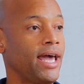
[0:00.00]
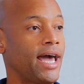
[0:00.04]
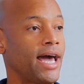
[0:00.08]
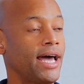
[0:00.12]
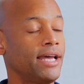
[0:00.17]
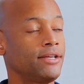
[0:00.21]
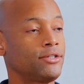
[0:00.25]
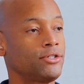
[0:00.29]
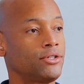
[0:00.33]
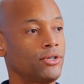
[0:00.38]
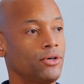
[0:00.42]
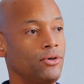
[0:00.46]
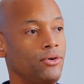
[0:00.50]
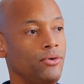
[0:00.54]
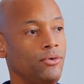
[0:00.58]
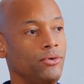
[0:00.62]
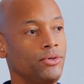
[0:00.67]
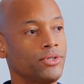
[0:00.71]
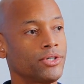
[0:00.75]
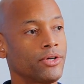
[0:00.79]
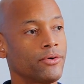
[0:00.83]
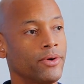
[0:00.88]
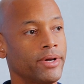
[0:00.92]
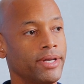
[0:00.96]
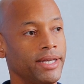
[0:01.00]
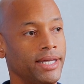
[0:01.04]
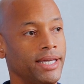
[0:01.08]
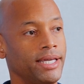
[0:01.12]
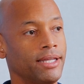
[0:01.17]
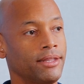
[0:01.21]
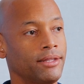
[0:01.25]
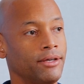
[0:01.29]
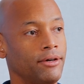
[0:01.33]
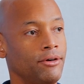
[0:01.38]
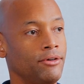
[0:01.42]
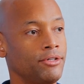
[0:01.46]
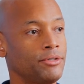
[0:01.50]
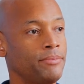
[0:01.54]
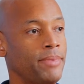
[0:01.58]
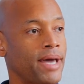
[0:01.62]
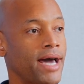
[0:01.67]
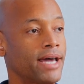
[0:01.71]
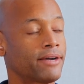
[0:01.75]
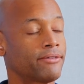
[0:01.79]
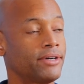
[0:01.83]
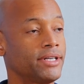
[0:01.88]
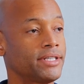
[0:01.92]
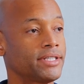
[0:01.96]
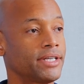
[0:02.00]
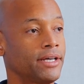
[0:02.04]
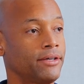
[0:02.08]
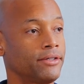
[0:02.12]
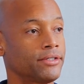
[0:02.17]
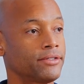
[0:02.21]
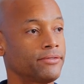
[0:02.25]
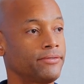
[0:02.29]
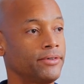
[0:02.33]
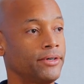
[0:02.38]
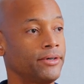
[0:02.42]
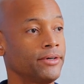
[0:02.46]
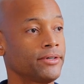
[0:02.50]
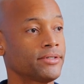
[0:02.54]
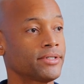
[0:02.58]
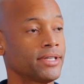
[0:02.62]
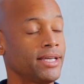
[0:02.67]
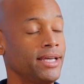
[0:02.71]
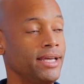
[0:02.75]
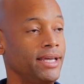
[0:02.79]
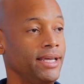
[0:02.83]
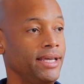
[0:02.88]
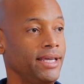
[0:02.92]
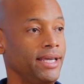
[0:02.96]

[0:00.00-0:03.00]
as to who's going to get those battery cells first.